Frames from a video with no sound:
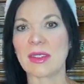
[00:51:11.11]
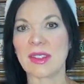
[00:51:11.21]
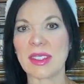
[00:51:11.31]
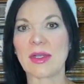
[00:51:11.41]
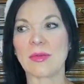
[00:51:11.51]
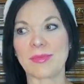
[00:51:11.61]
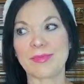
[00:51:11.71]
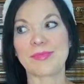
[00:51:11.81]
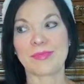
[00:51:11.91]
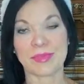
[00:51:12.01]
you know,
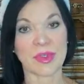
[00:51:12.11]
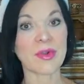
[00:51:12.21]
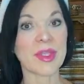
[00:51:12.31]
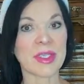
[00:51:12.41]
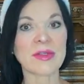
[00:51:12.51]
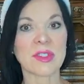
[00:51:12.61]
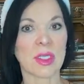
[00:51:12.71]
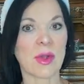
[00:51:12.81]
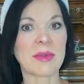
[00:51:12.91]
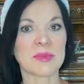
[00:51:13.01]
30 years
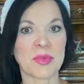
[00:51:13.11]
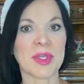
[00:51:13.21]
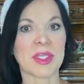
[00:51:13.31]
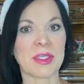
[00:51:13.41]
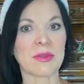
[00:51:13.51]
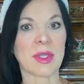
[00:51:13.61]
ago, I was pretty cute.